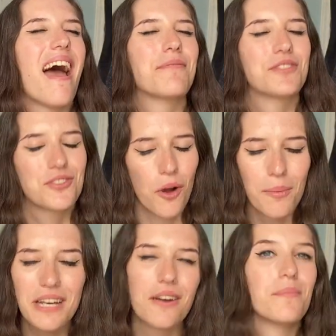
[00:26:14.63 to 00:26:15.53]
have so
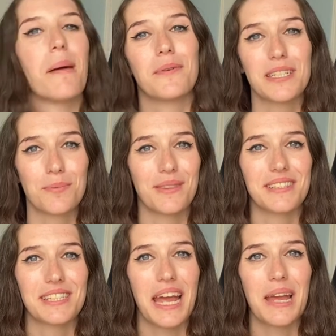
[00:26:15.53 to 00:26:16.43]
many good memories with
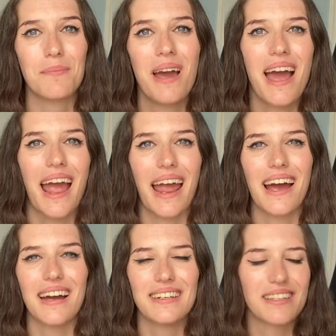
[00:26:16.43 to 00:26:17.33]
this game,
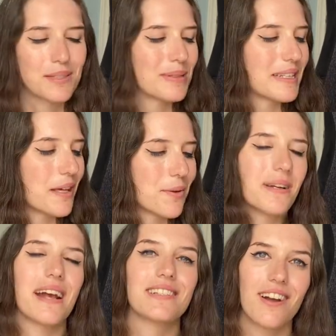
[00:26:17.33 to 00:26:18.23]
and this was another
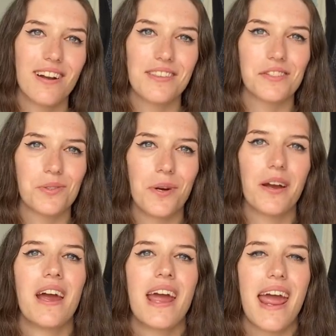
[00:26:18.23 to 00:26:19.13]
one. I saw it at the
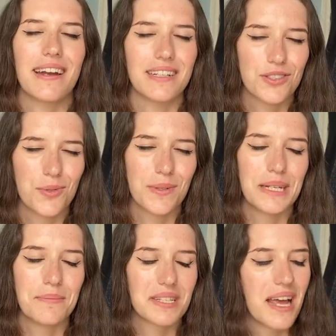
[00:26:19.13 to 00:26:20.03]
store and I
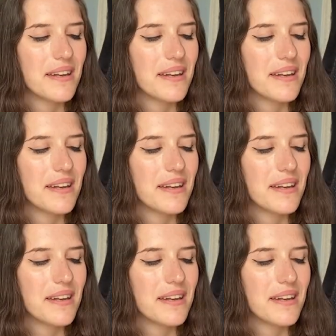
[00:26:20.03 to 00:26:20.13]
screamed.